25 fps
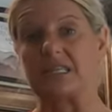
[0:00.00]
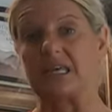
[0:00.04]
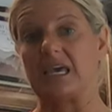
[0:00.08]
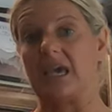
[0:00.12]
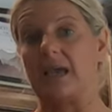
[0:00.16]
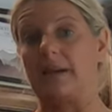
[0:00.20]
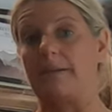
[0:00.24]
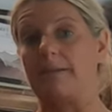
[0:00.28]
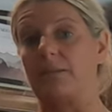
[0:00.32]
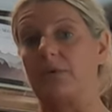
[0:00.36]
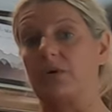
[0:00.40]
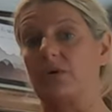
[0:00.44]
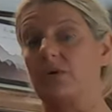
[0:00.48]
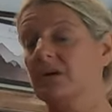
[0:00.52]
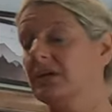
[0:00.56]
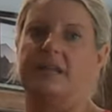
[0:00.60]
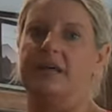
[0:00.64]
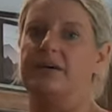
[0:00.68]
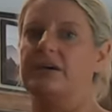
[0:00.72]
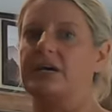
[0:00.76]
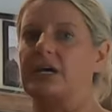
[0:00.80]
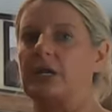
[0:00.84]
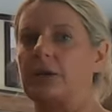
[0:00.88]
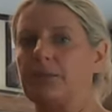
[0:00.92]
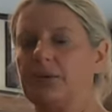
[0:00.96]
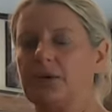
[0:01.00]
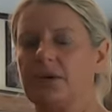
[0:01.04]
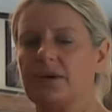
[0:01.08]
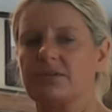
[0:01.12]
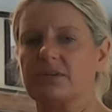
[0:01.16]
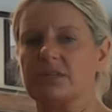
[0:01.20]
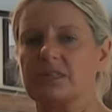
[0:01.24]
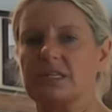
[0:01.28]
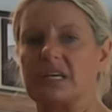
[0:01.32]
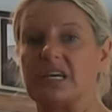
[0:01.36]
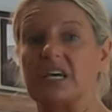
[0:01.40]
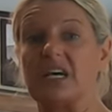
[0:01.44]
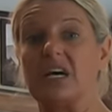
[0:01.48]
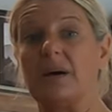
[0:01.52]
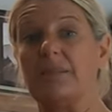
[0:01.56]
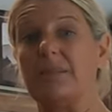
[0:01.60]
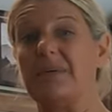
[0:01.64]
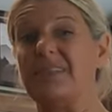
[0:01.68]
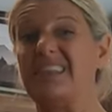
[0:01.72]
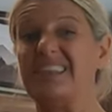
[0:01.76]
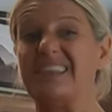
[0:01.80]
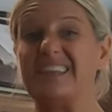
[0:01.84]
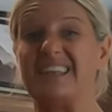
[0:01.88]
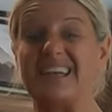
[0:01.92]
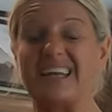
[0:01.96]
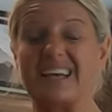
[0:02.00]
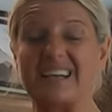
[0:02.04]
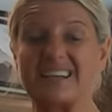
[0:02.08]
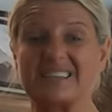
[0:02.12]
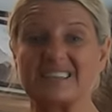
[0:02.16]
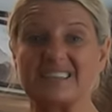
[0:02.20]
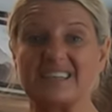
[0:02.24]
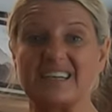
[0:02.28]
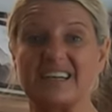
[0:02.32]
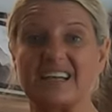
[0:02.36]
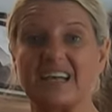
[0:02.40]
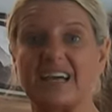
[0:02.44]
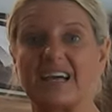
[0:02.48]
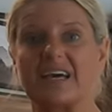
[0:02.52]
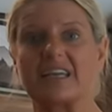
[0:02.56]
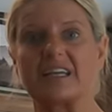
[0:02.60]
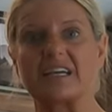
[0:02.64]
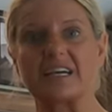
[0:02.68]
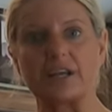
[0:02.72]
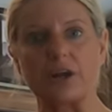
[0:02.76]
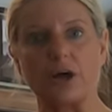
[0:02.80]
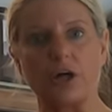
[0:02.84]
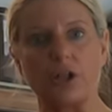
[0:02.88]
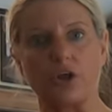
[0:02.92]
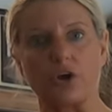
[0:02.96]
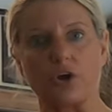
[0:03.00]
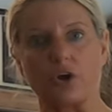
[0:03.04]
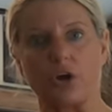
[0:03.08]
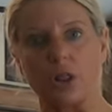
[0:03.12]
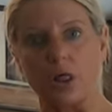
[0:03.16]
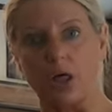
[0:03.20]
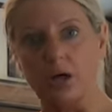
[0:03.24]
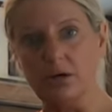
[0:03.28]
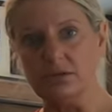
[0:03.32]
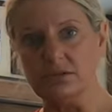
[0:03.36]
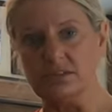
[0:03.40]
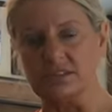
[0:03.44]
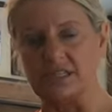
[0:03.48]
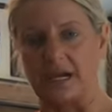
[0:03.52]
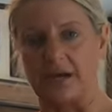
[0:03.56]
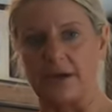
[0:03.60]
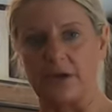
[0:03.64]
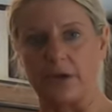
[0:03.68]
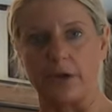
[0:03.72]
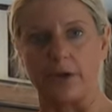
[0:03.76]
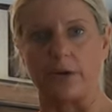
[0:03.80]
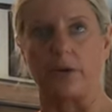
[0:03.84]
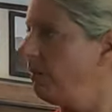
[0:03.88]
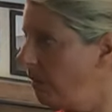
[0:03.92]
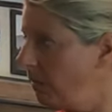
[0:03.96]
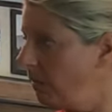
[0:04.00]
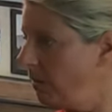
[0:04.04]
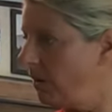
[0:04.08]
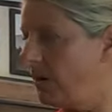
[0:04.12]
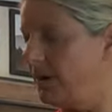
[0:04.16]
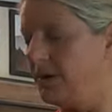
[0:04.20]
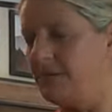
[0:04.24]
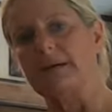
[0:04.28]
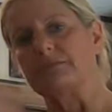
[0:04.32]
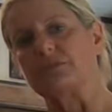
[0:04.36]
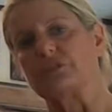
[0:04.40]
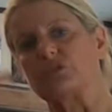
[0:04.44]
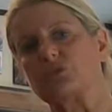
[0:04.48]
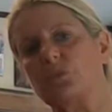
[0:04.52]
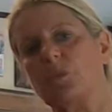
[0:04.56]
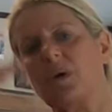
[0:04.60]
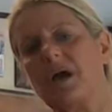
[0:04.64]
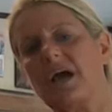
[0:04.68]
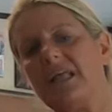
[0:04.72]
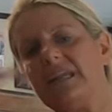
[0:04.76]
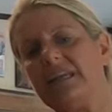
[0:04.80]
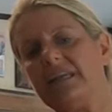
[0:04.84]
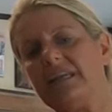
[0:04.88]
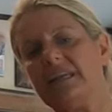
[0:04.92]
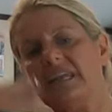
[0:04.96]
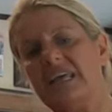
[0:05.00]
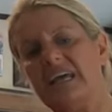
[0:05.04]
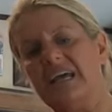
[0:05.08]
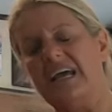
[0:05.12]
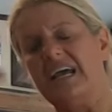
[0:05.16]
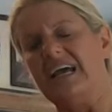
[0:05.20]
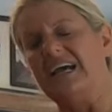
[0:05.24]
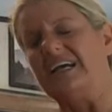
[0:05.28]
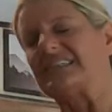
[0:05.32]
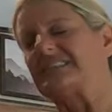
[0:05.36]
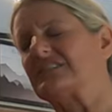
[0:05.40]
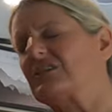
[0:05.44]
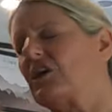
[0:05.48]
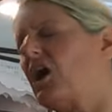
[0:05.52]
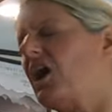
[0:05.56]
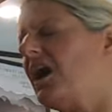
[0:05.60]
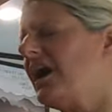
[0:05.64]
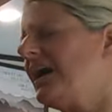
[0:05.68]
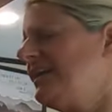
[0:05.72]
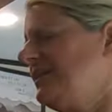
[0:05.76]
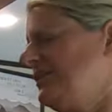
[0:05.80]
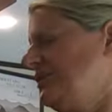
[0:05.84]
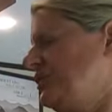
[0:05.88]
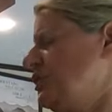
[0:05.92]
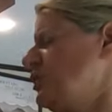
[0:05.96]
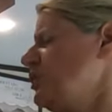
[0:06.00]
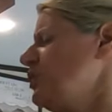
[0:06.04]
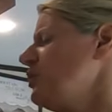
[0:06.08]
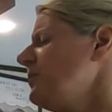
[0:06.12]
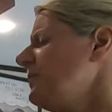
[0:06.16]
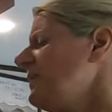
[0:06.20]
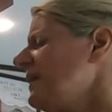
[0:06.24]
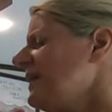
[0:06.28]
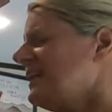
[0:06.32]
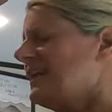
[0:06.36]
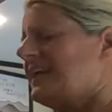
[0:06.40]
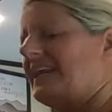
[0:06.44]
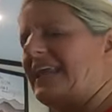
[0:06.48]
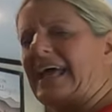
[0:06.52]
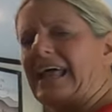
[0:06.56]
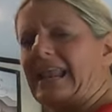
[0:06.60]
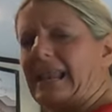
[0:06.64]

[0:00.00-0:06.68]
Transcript: to the camper. Now I gotta put everything up. And then the next thing, I gotta get all our clothes out here. Whew, I'm sweating sweating. It's hot and humid in